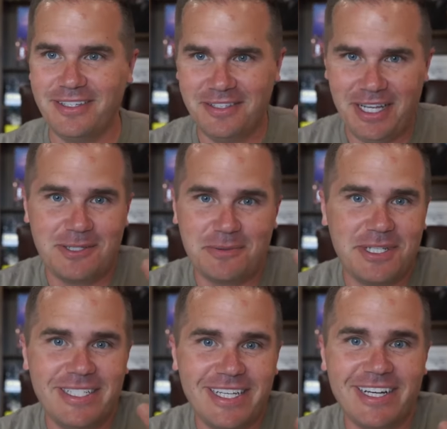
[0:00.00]
that's what
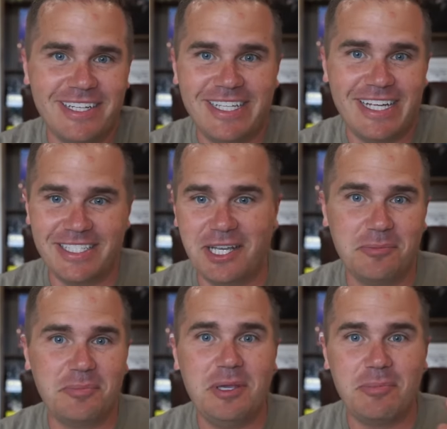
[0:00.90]
he did all day, is
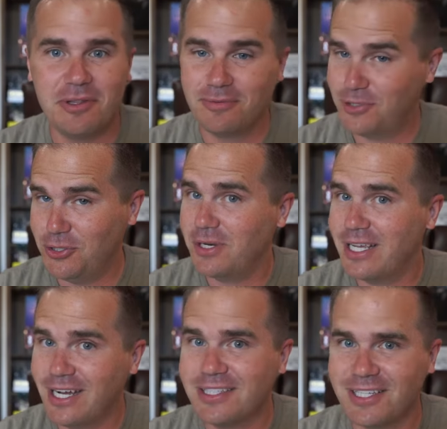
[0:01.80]
help people shooting
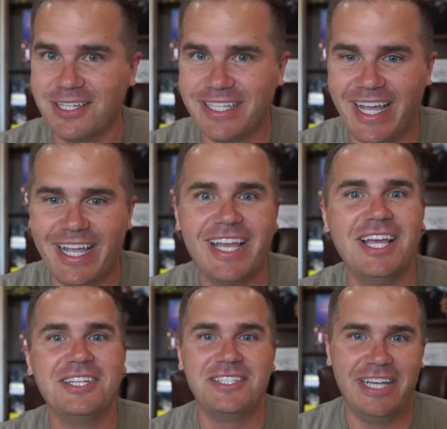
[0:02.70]
guns all day
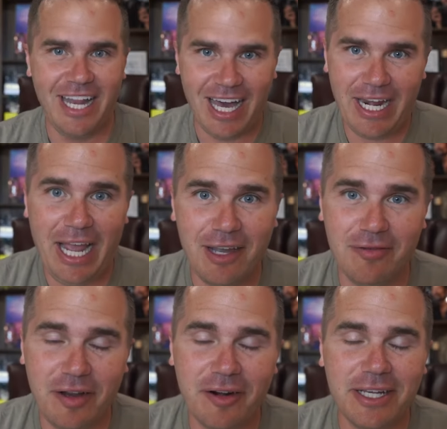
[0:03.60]
to not have
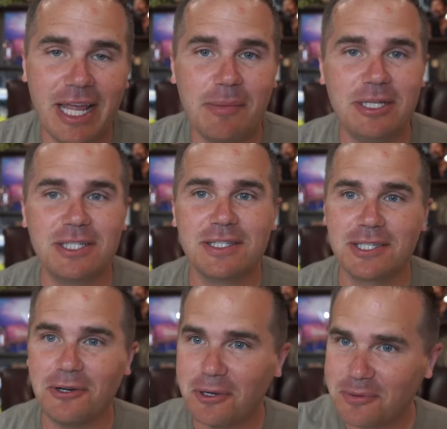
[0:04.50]
hearing damage. And
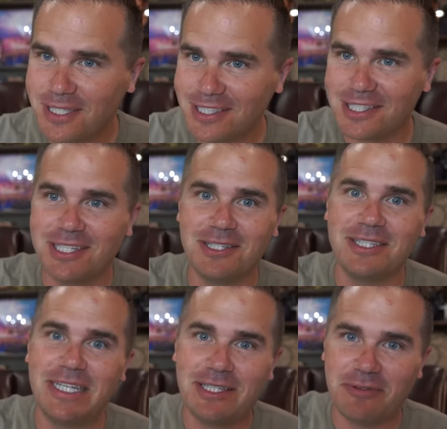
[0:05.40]
so it was
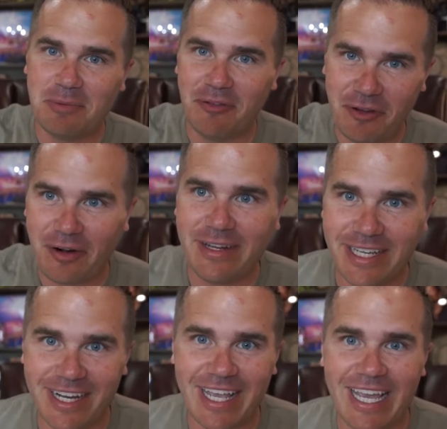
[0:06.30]
instilled in us from a very
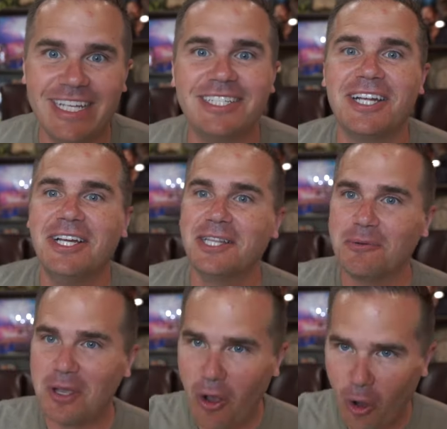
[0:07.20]
young age that
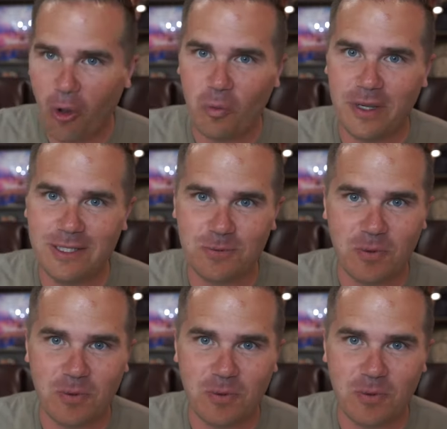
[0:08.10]
we always